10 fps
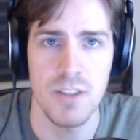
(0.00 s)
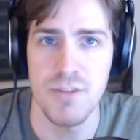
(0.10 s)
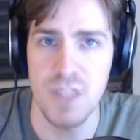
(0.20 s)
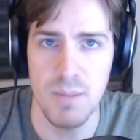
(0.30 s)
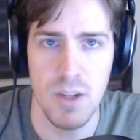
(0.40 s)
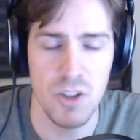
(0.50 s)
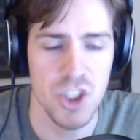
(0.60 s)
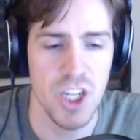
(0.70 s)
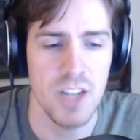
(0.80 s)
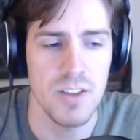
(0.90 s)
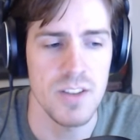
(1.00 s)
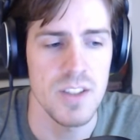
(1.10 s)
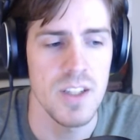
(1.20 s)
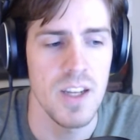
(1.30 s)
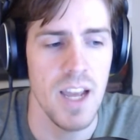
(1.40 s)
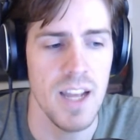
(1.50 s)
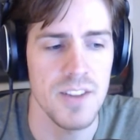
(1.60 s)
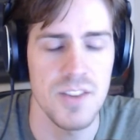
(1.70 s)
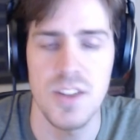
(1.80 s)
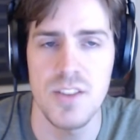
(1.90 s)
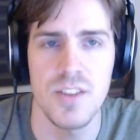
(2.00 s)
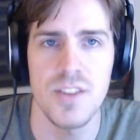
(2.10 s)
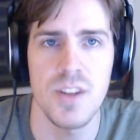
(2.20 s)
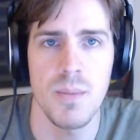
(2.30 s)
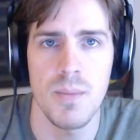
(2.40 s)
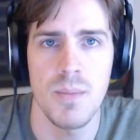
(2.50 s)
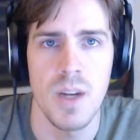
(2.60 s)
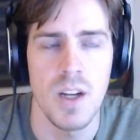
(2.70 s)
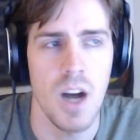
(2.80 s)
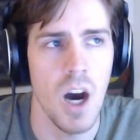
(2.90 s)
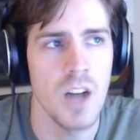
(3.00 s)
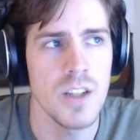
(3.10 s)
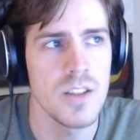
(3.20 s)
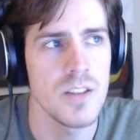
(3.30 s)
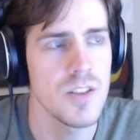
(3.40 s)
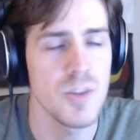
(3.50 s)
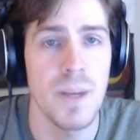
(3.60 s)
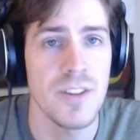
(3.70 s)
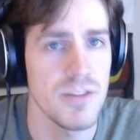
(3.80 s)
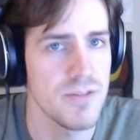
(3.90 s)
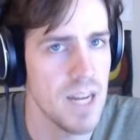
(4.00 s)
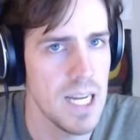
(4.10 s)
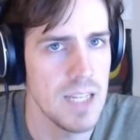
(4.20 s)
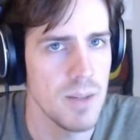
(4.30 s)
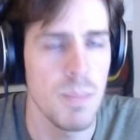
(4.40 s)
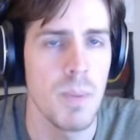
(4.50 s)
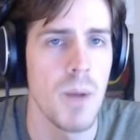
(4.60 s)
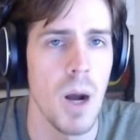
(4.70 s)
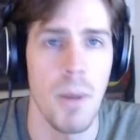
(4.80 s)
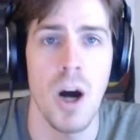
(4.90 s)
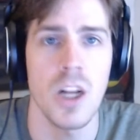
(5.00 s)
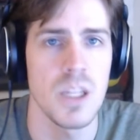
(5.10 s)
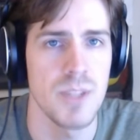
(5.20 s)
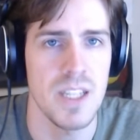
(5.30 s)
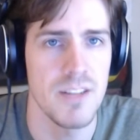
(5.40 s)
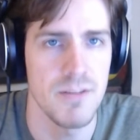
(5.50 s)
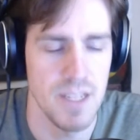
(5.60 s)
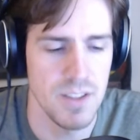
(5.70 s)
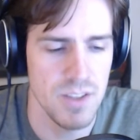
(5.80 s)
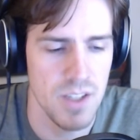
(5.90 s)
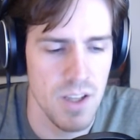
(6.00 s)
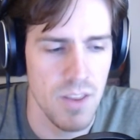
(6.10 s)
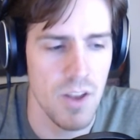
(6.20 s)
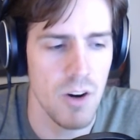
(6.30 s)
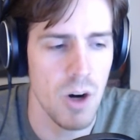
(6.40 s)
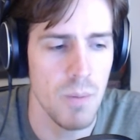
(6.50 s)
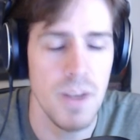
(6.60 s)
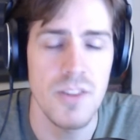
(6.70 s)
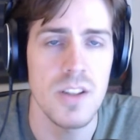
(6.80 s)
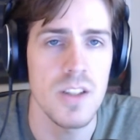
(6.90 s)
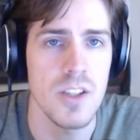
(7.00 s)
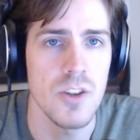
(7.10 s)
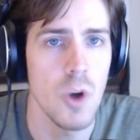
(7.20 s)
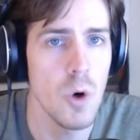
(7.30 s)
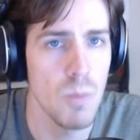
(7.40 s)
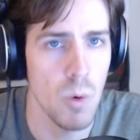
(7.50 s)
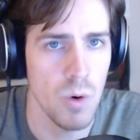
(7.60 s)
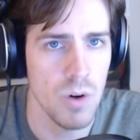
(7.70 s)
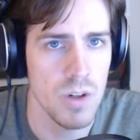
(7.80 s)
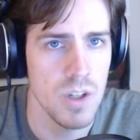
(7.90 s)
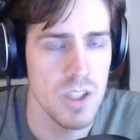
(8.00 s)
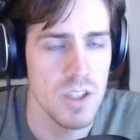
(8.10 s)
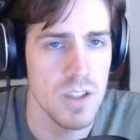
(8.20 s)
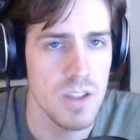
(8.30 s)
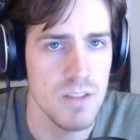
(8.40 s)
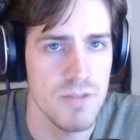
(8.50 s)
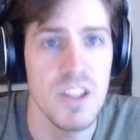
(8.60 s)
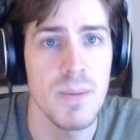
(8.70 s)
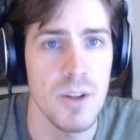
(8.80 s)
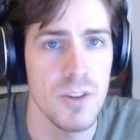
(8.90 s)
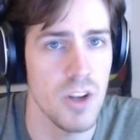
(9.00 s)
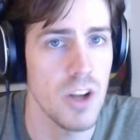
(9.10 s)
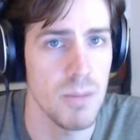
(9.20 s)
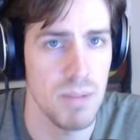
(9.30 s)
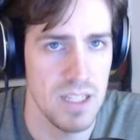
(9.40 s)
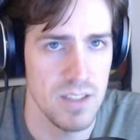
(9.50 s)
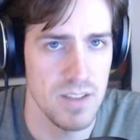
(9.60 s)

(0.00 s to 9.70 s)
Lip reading: a female child, and since some unspecified apocalyptic event, there are basically no more females on the planet,